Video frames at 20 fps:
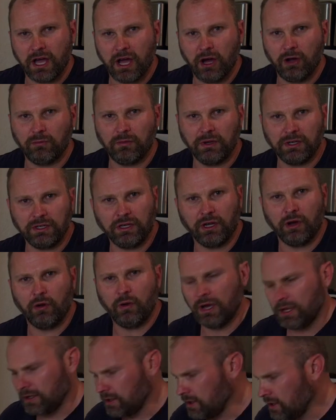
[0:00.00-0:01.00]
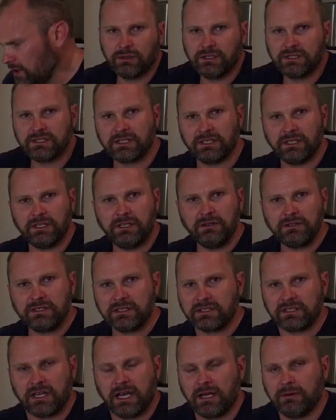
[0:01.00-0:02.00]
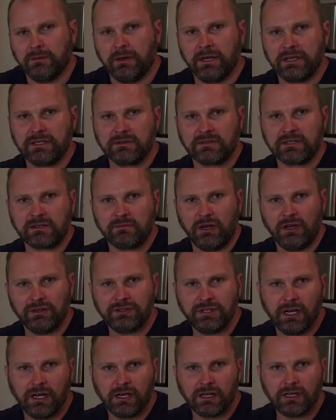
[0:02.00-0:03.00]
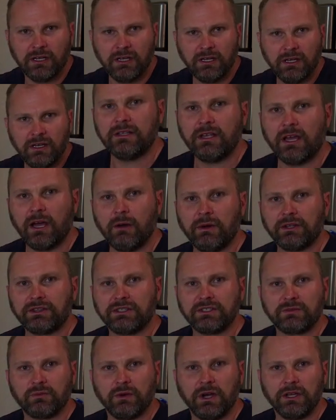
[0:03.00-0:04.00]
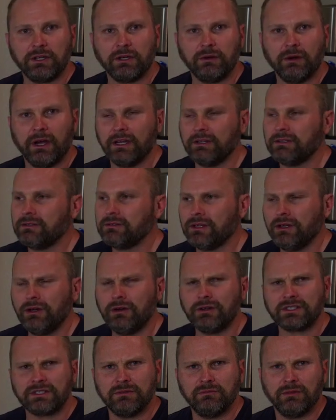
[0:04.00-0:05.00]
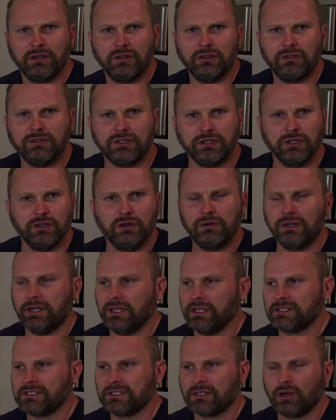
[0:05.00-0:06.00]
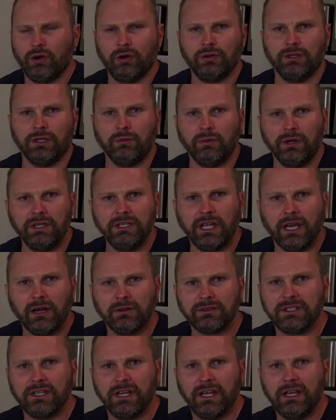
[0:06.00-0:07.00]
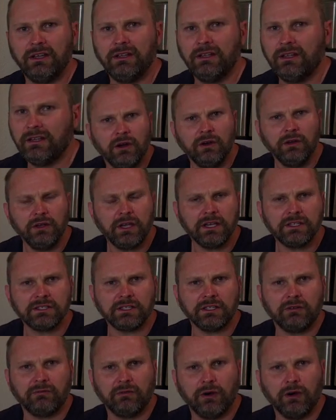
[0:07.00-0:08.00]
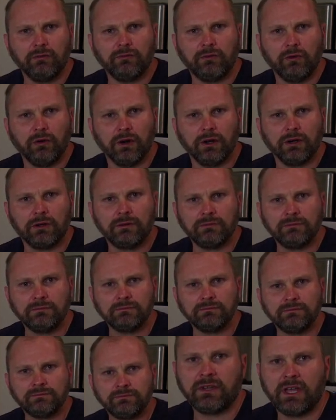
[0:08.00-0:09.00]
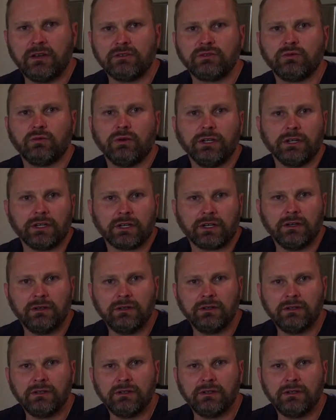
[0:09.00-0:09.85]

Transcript: out, but you know what? We're just going to use this time to make some small talk. How about this weather, right? I know it's the middle of June and it's cold and windy out today. Who are you guys gonna vote for? How's work?